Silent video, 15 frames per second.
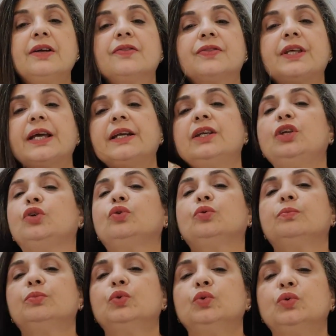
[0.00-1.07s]
Then you
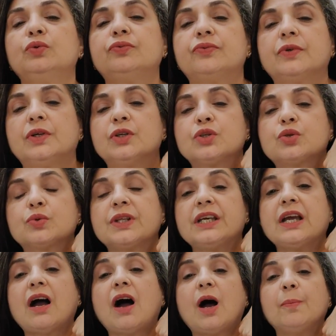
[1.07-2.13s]
move to the
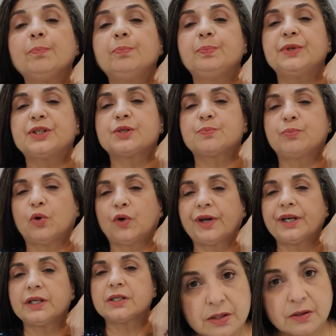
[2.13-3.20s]
armpit
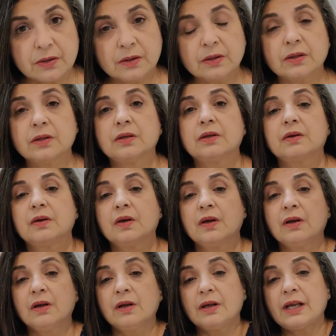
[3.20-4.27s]
point.
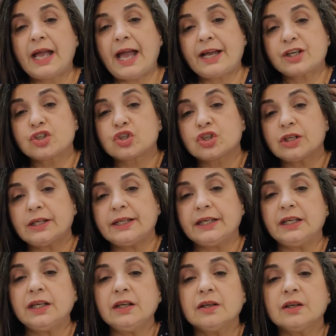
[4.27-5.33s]

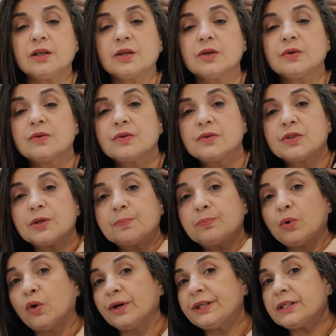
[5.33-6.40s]
Actually, the
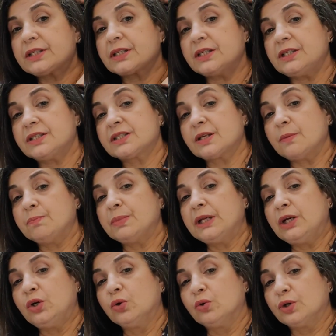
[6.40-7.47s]
point is
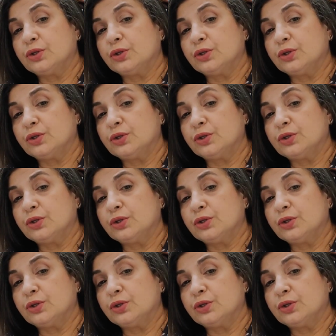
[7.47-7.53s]
below